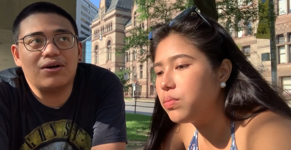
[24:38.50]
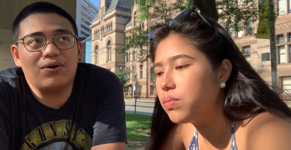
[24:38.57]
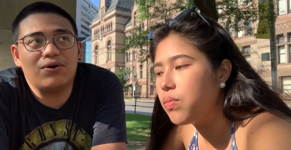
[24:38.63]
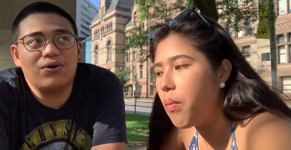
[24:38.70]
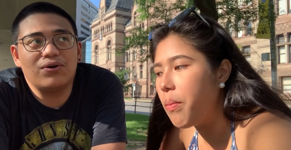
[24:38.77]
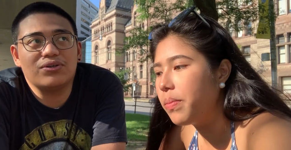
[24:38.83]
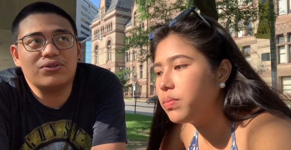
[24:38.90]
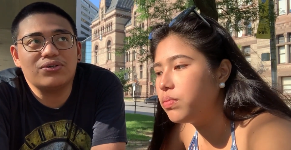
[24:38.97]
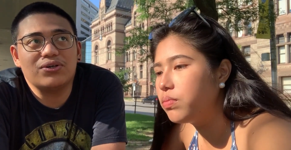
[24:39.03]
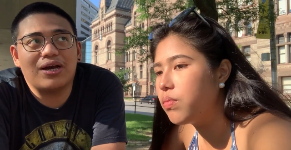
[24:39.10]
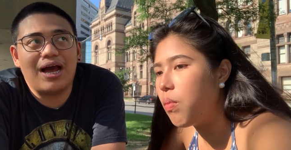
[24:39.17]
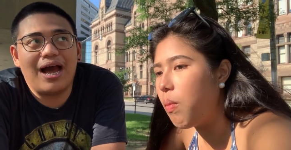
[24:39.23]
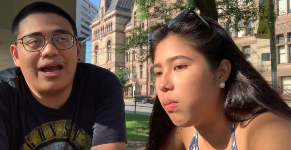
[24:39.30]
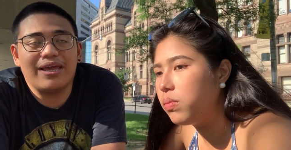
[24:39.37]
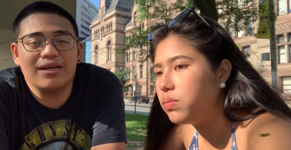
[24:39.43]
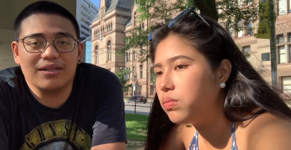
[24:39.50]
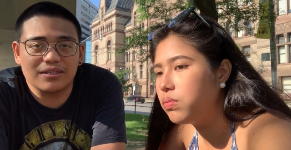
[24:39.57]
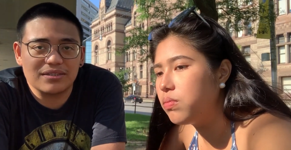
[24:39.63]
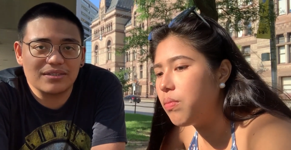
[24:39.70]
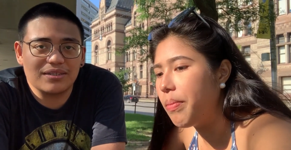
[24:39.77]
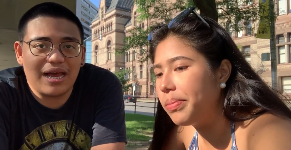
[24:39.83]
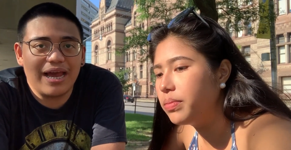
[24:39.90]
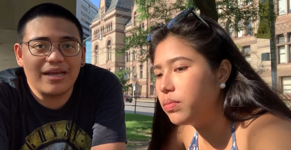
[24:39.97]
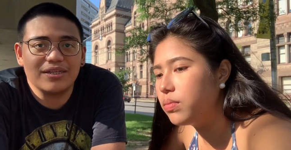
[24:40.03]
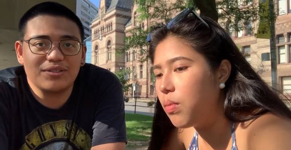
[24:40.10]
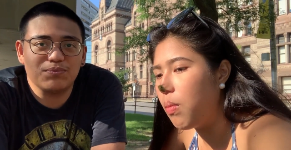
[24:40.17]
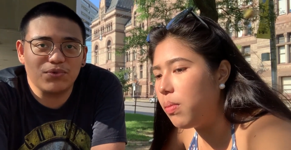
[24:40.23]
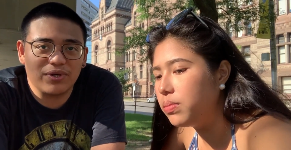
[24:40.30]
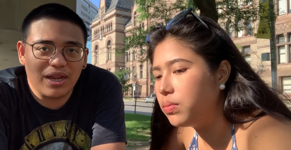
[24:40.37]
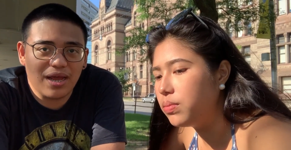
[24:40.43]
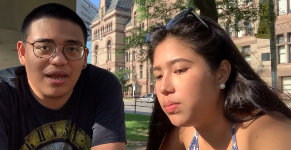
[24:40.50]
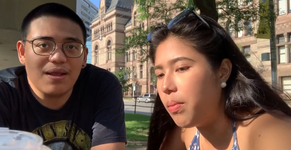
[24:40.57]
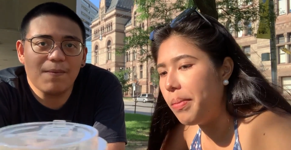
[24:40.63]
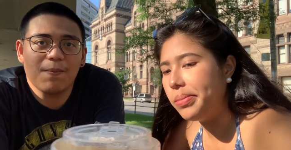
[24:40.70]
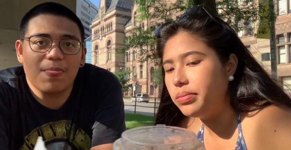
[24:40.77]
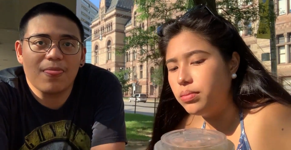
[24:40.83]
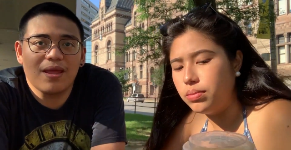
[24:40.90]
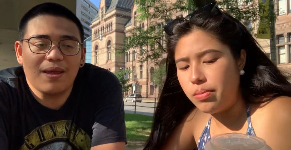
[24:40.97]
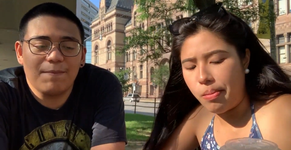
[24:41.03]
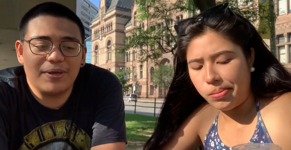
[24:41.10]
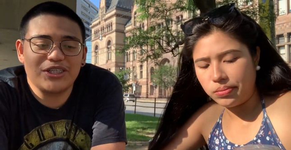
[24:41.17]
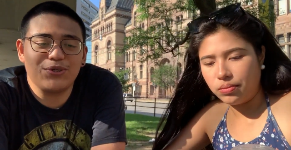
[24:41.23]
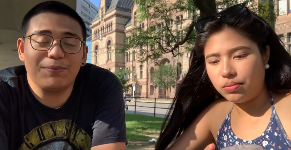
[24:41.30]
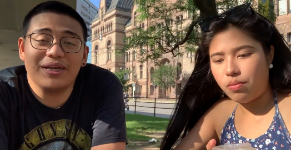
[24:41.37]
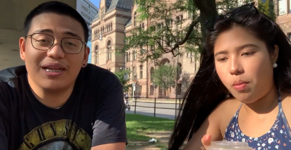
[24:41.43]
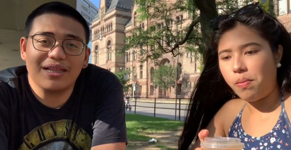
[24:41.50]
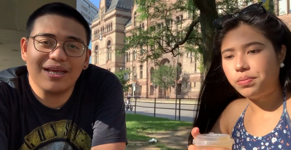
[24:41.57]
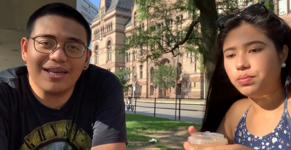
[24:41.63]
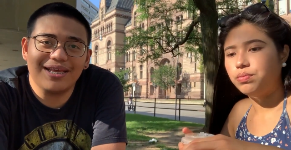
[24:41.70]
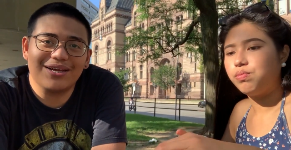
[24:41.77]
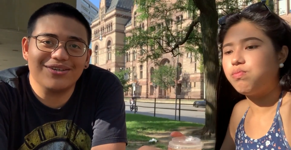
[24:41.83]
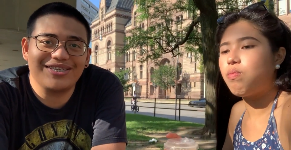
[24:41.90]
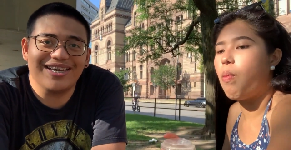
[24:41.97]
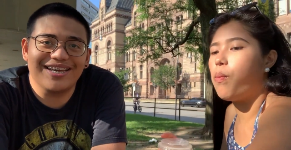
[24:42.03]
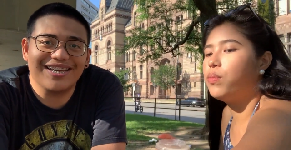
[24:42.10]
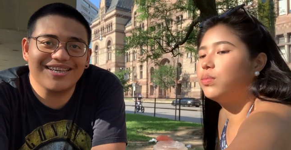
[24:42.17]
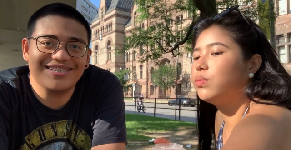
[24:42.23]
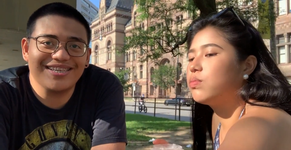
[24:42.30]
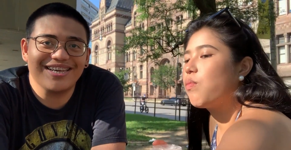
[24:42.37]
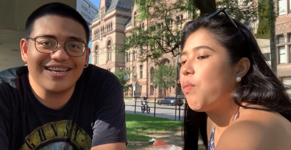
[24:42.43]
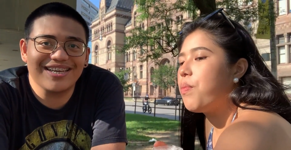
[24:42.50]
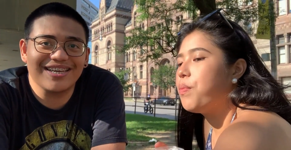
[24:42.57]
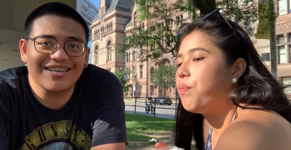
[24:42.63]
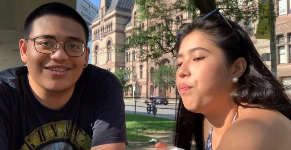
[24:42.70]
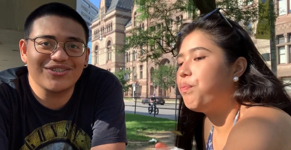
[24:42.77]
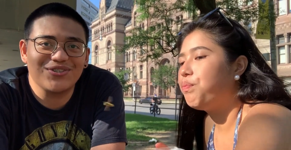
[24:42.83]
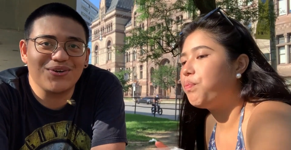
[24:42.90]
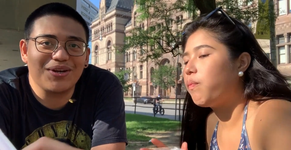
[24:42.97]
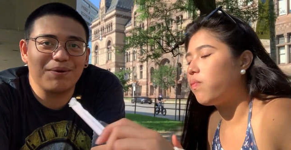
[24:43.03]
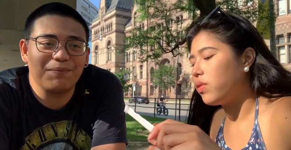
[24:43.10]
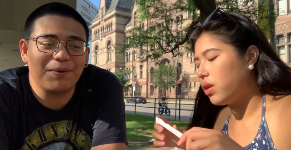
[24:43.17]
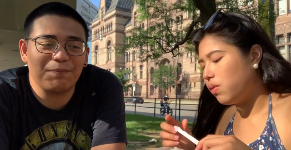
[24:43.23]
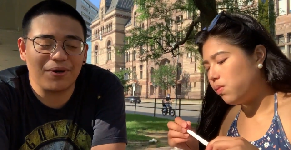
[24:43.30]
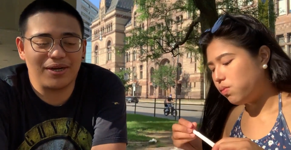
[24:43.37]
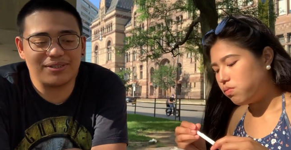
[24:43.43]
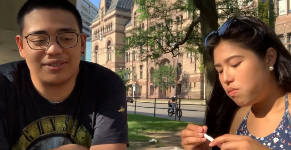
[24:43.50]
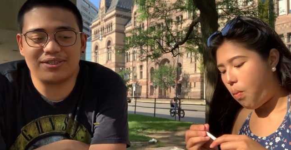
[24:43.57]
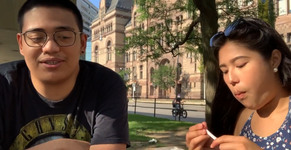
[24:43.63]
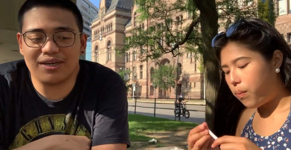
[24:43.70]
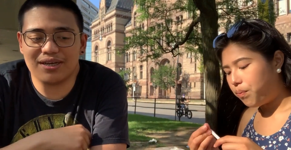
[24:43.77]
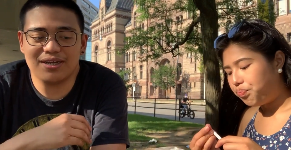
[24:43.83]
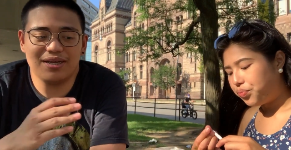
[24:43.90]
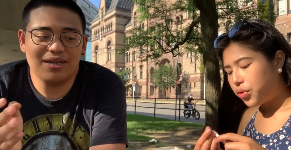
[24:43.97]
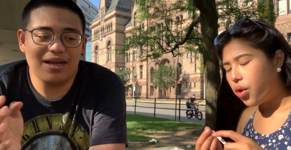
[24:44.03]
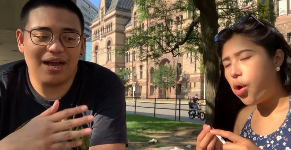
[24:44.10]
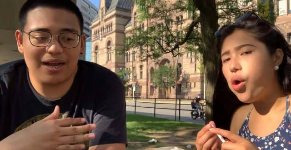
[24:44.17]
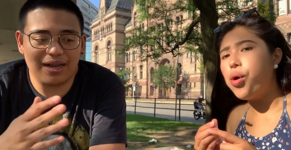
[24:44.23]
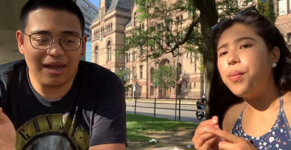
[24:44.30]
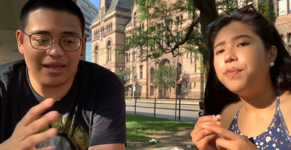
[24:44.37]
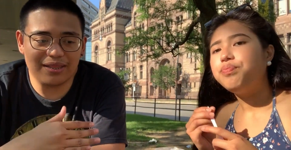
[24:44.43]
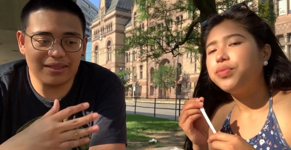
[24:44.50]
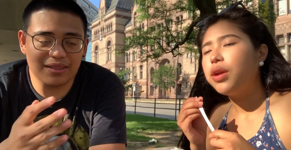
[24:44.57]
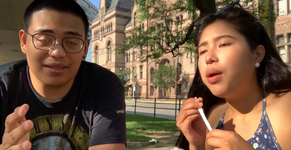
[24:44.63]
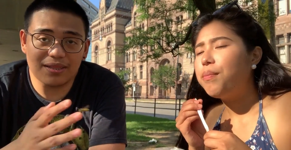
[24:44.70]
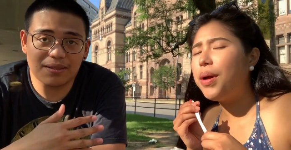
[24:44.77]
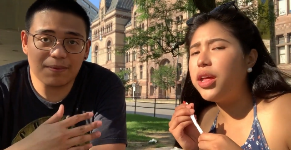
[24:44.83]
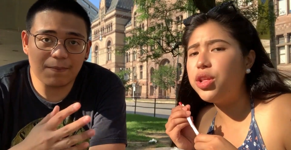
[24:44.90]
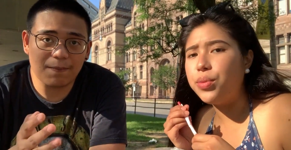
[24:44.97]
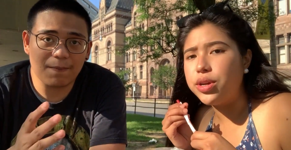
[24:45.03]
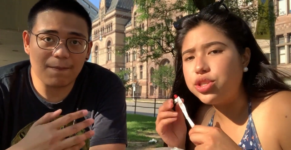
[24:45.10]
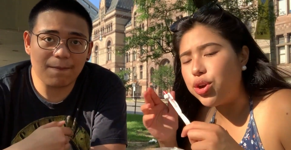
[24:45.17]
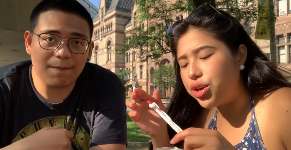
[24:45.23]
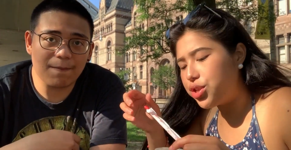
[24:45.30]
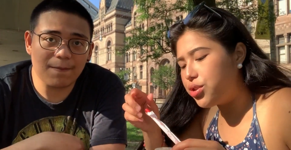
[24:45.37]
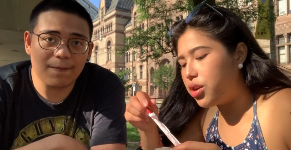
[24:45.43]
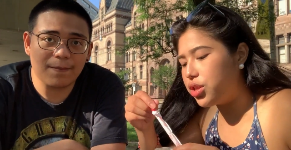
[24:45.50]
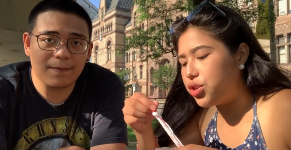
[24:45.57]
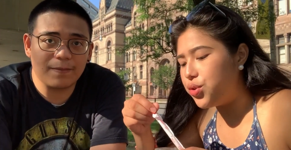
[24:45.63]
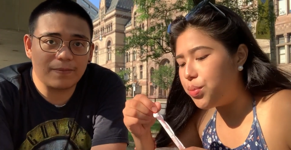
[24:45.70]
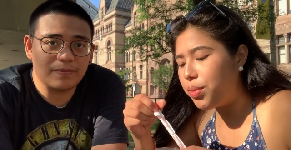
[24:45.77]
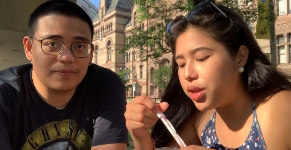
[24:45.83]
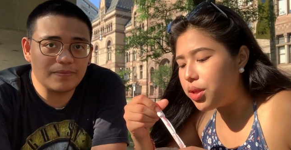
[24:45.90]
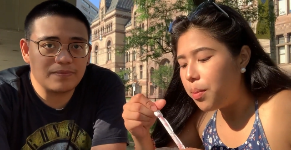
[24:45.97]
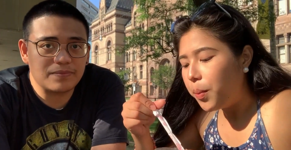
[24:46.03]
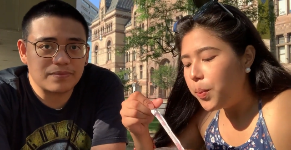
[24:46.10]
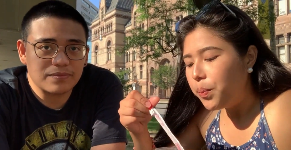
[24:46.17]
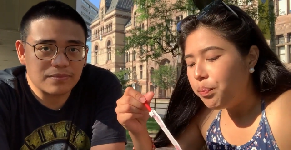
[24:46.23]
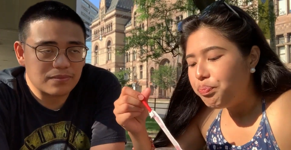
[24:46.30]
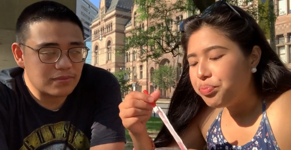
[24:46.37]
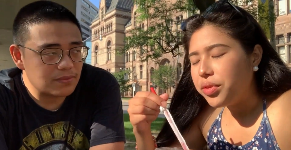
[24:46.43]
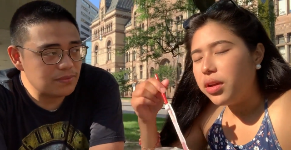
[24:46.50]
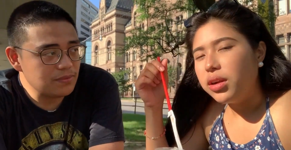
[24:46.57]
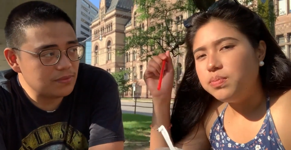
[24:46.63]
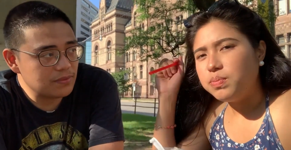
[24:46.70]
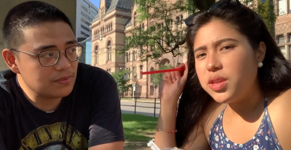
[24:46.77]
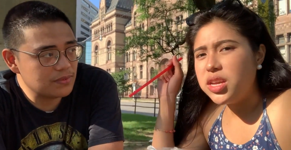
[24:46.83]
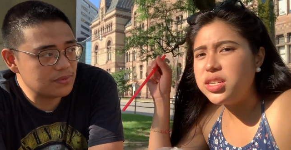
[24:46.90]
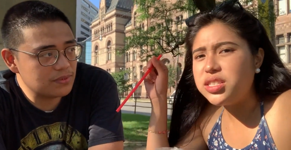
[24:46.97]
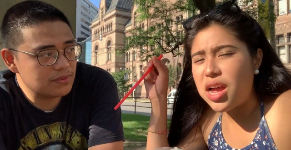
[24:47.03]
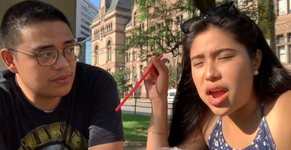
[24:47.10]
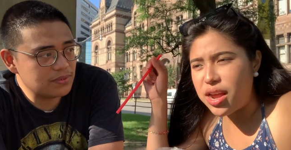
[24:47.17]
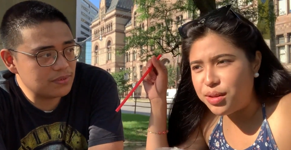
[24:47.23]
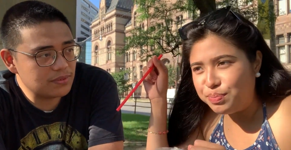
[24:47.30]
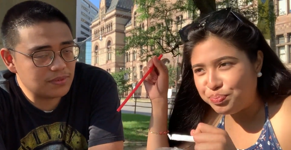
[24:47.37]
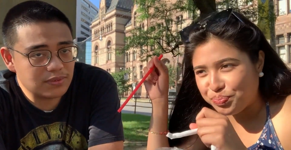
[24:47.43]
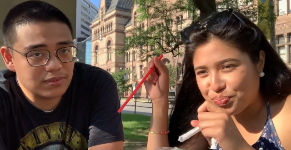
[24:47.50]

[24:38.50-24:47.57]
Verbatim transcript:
Speaker 1: ako I E L T S. I E L T S muna. Medyo minadali ko siya kasi gusto ko na ma-process siya agad.
Speaker 2: Oh, by the way, sorry to cut you, but his, I